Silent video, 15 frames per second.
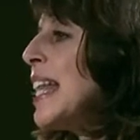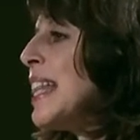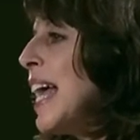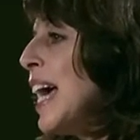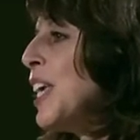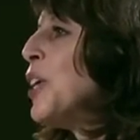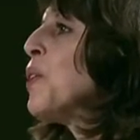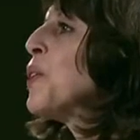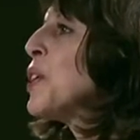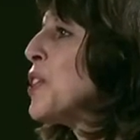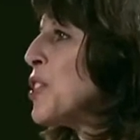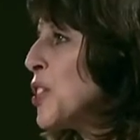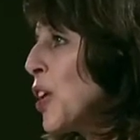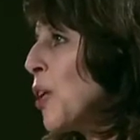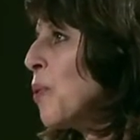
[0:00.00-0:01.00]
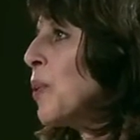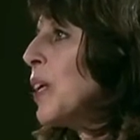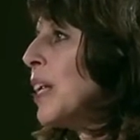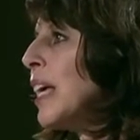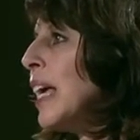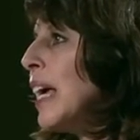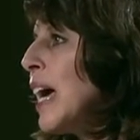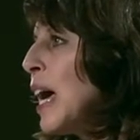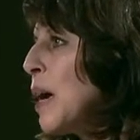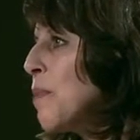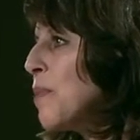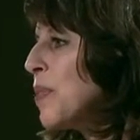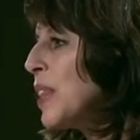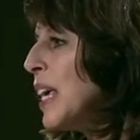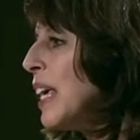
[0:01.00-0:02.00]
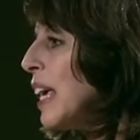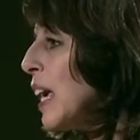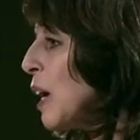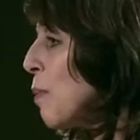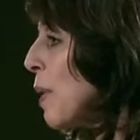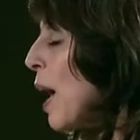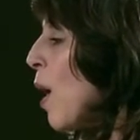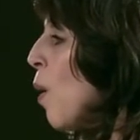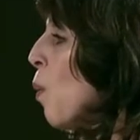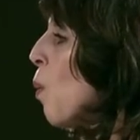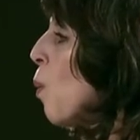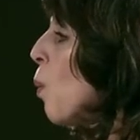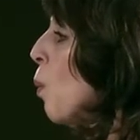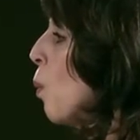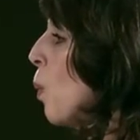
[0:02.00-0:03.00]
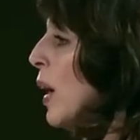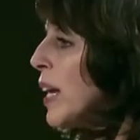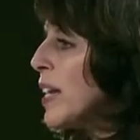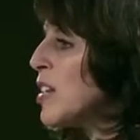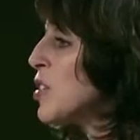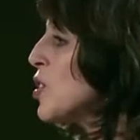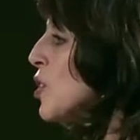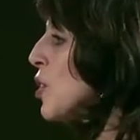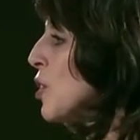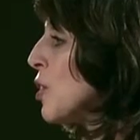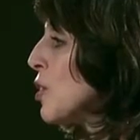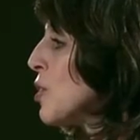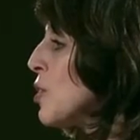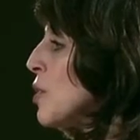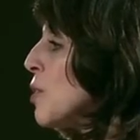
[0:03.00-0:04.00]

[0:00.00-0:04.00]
that you can start really thinking about what is your